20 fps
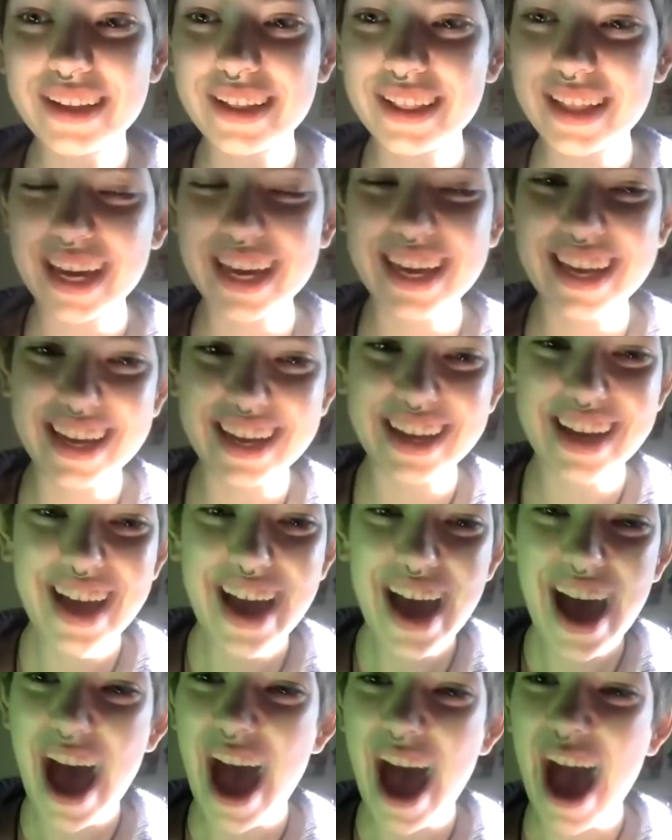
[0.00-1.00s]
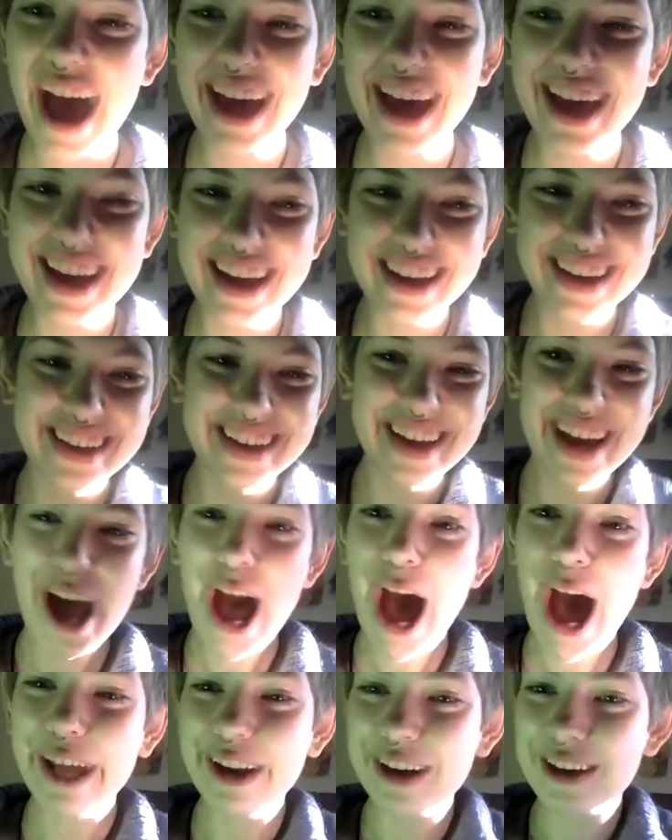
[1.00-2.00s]
Like,
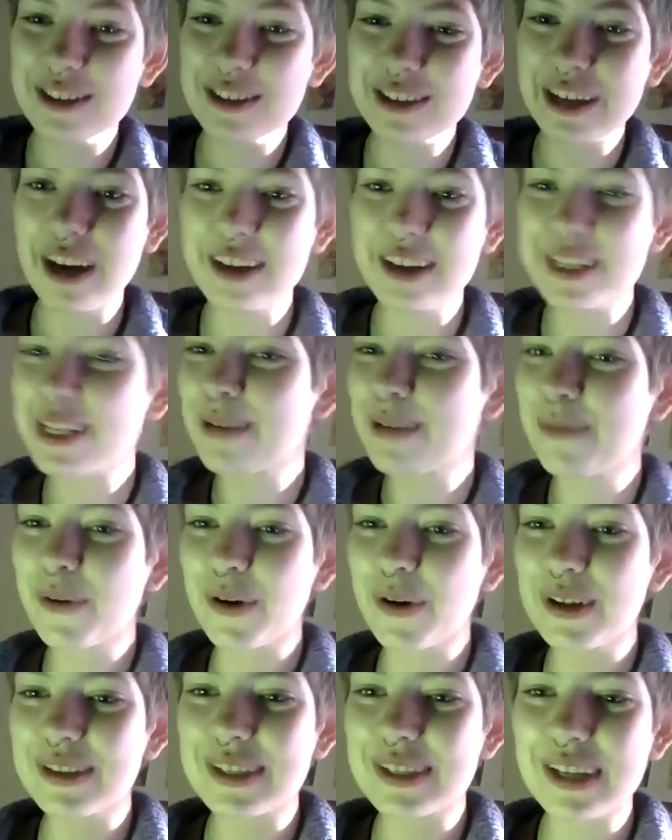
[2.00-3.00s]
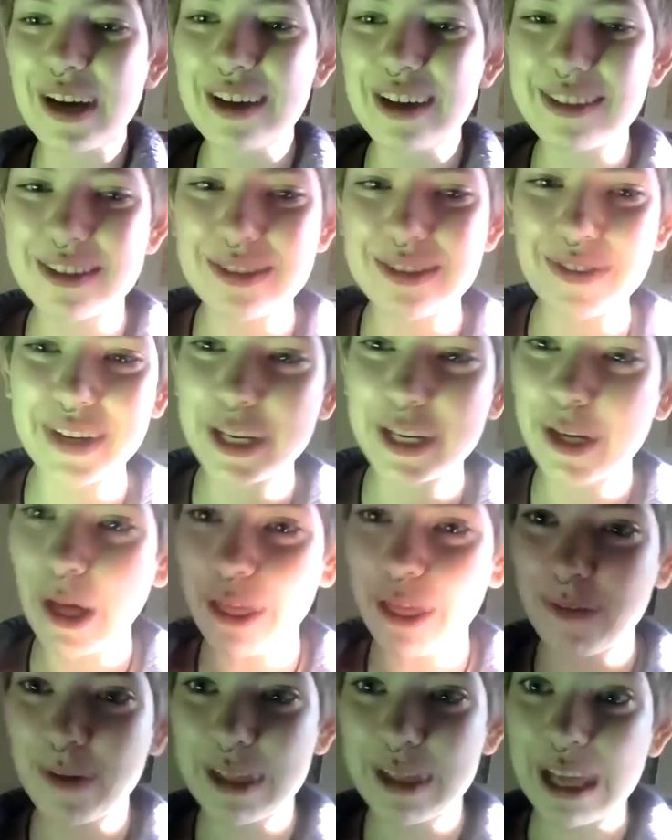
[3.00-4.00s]
I just got to Hortons across the street and got
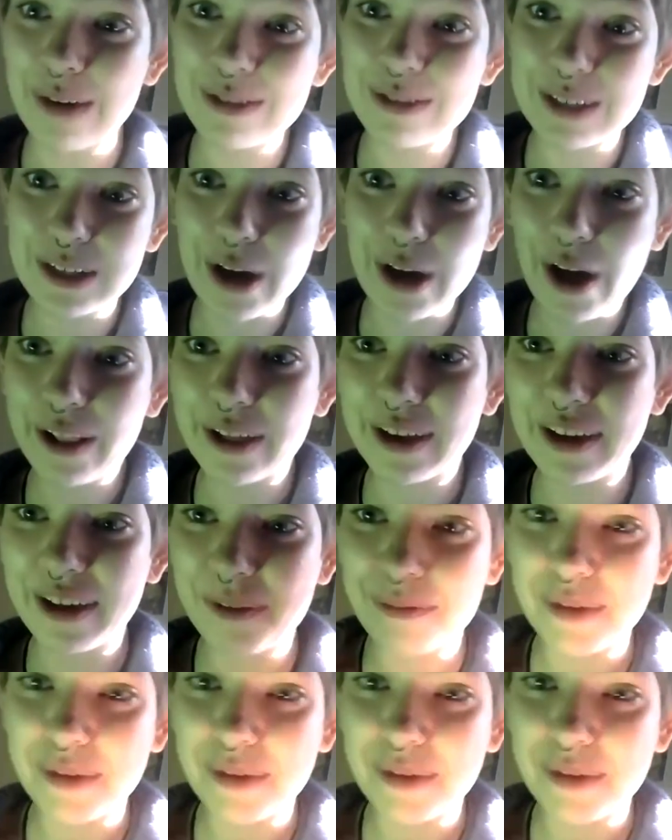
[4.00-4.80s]
the one that was a dollar.